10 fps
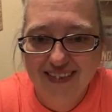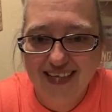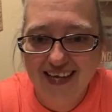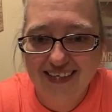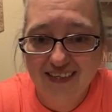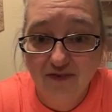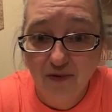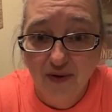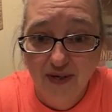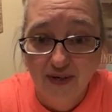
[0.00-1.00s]
stayed in the
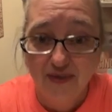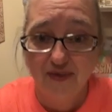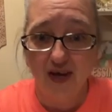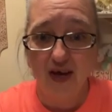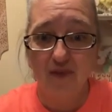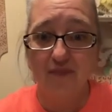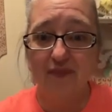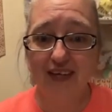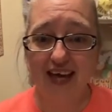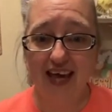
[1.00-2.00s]
foyer some,
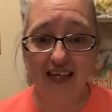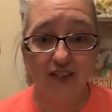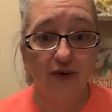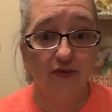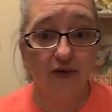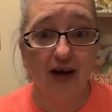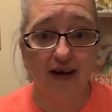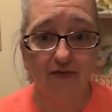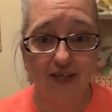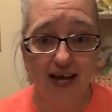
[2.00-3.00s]
and I do have a
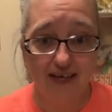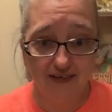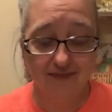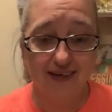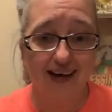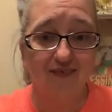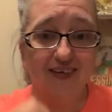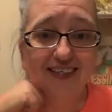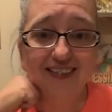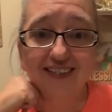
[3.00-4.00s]
craft today. I
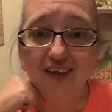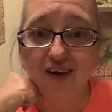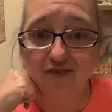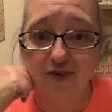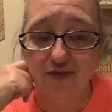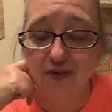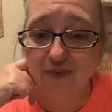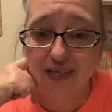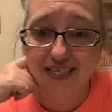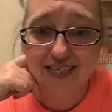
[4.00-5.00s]
wanted to talk for a
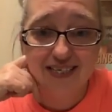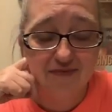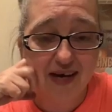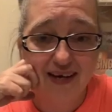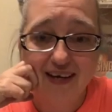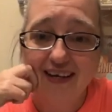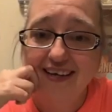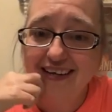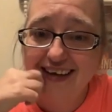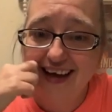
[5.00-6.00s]
few minutes because I
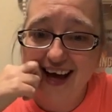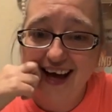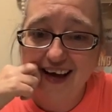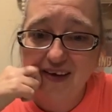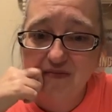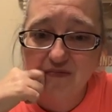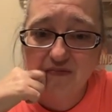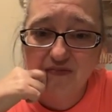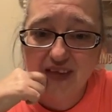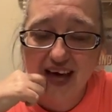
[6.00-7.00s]

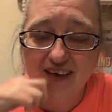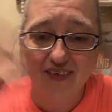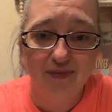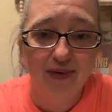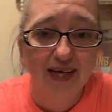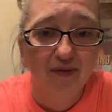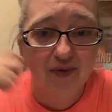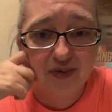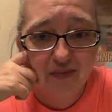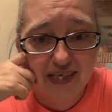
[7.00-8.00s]
haven't been
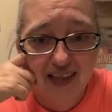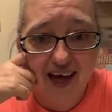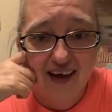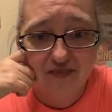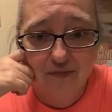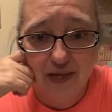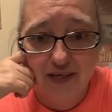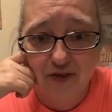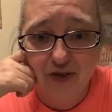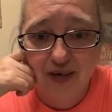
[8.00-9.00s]
able to be live
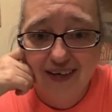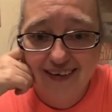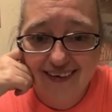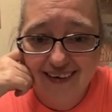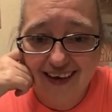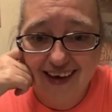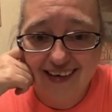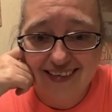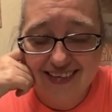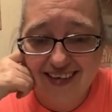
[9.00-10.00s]
much.
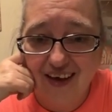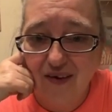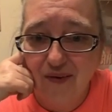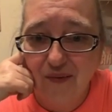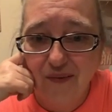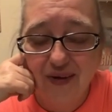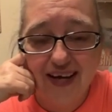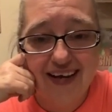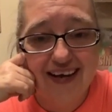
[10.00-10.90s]
And so